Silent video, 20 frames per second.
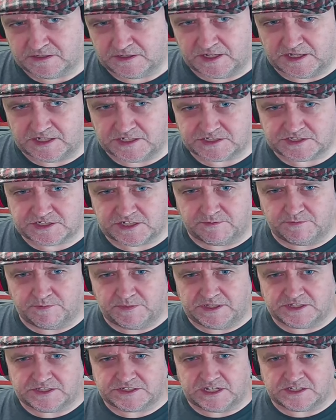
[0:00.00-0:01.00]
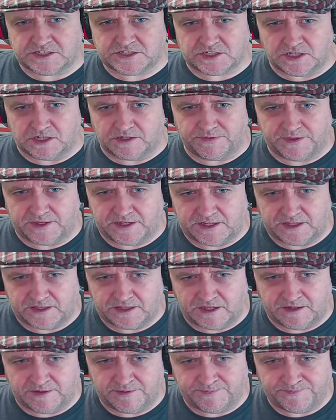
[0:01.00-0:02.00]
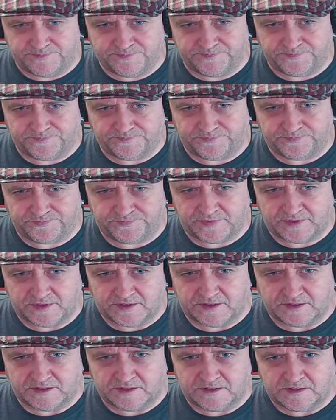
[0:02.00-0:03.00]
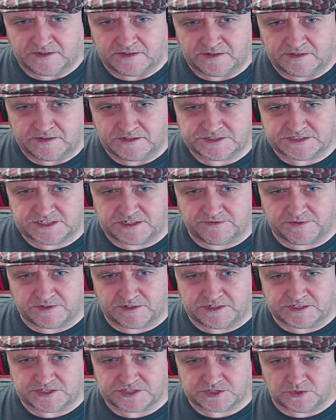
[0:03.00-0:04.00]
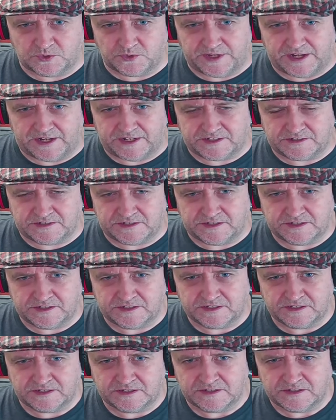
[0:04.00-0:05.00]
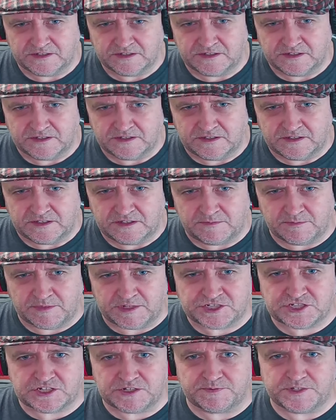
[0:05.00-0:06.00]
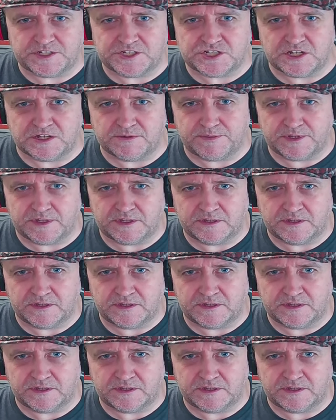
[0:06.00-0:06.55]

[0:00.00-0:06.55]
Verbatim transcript: yeah, it's giving me the tentacle thingy there. Let's see if I can install that in my shippity ship.